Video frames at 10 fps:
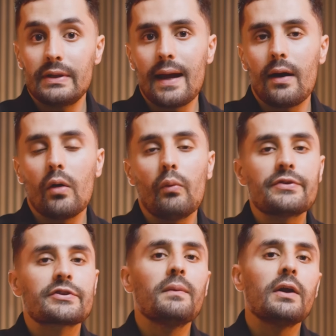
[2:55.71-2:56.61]
So now
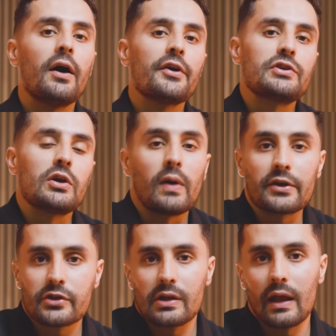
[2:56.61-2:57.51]
when someone asks you a
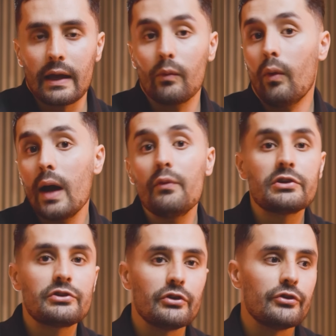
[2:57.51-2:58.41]
question like, why
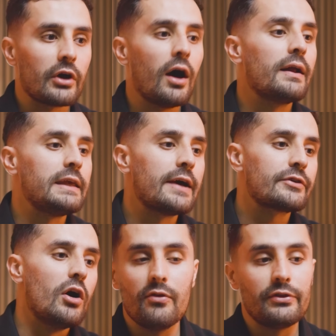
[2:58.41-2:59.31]
would you choose
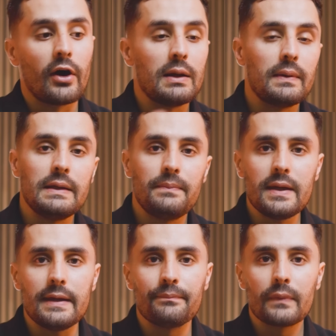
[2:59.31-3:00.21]
RDS over
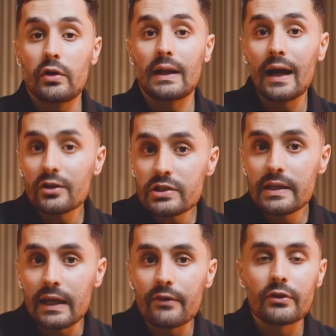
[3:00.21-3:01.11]
DynamoDB? You can actually
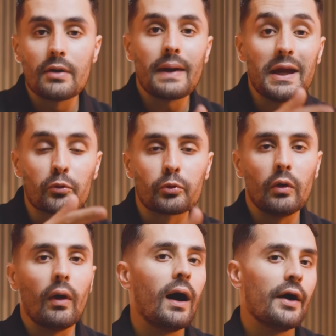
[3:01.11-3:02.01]
give them a real